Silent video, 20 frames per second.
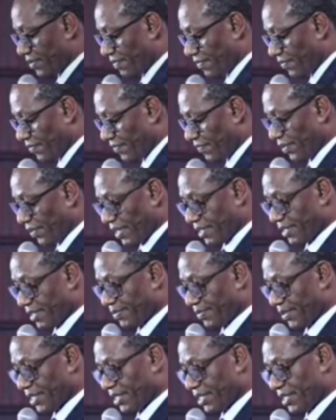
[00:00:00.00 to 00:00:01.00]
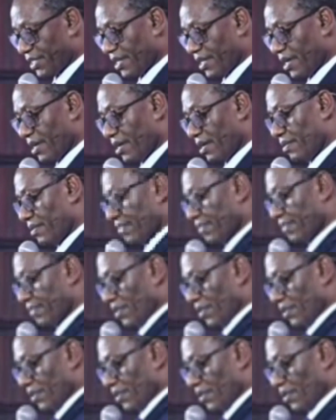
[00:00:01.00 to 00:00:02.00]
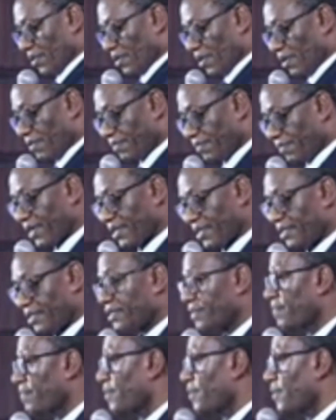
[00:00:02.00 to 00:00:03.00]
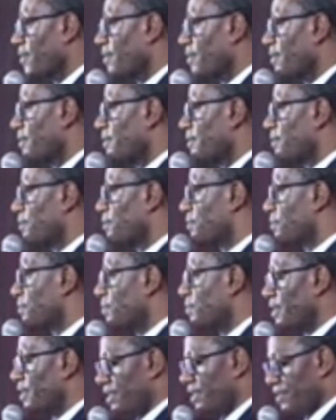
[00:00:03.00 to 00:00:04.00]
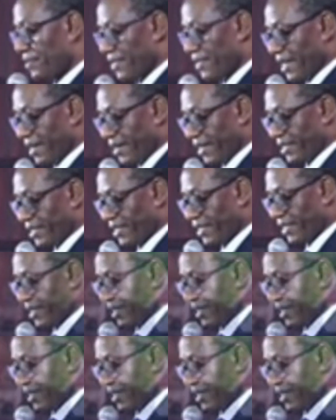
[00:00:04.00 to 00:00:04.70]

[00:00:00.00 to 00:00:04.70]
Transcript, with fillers: for this special conference. To the youth director